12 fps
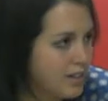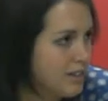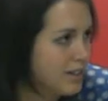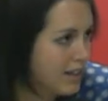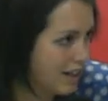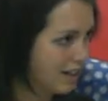over
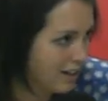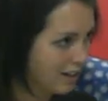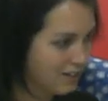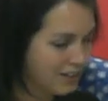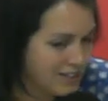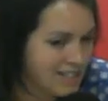here,
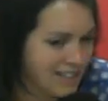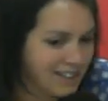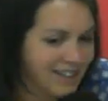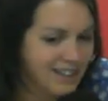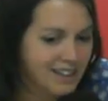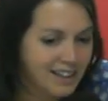obviously.
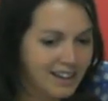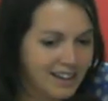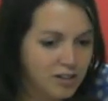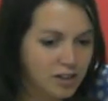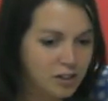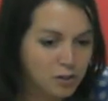
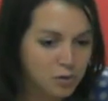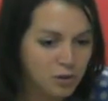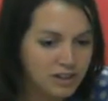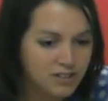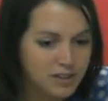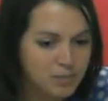And
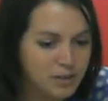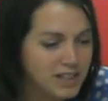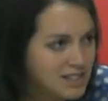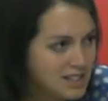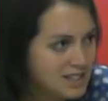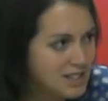one of the
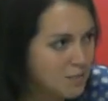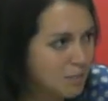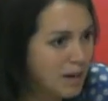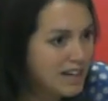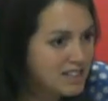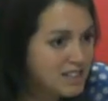biggest
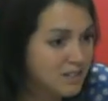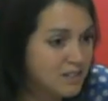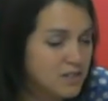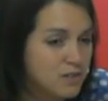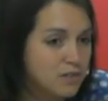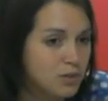mind
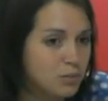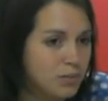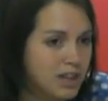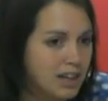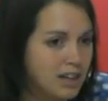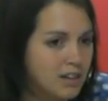shifts for
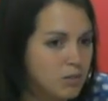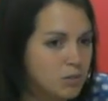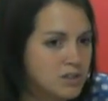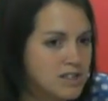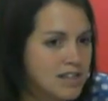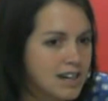me
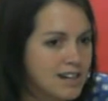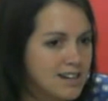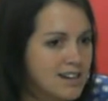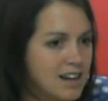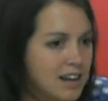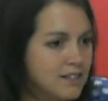was that I
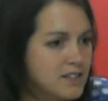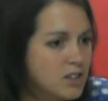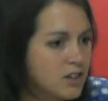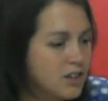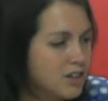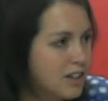didn't have to
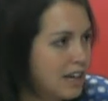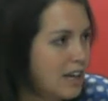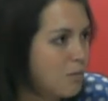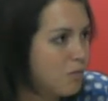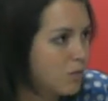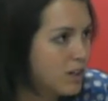
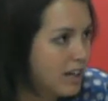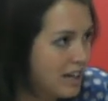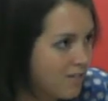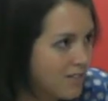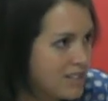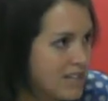keep
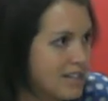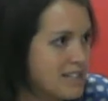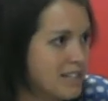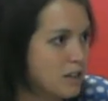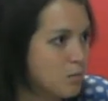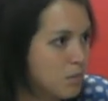
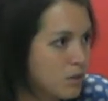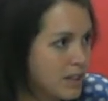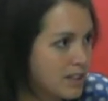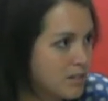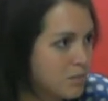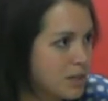re-emphasizing a
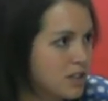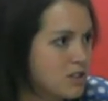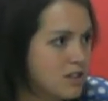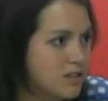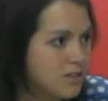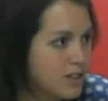point,
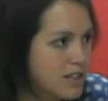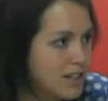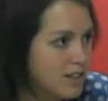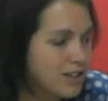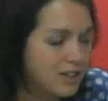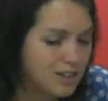because on
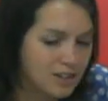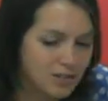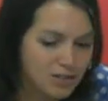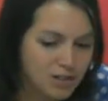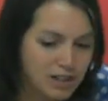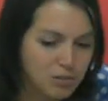video you
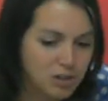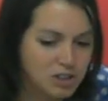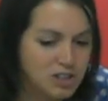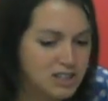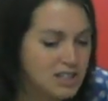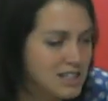can
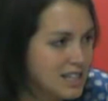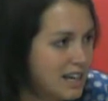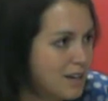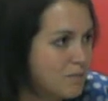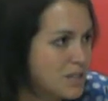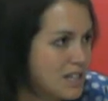re-watch the
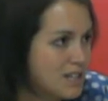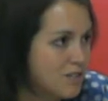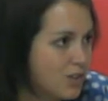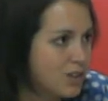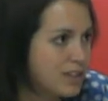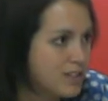same set
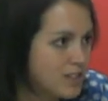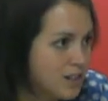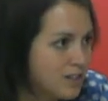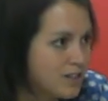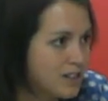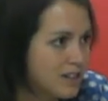of points
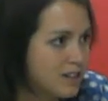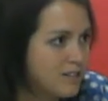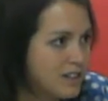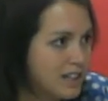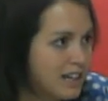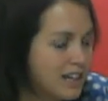over and
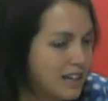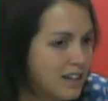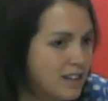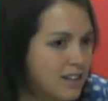over again.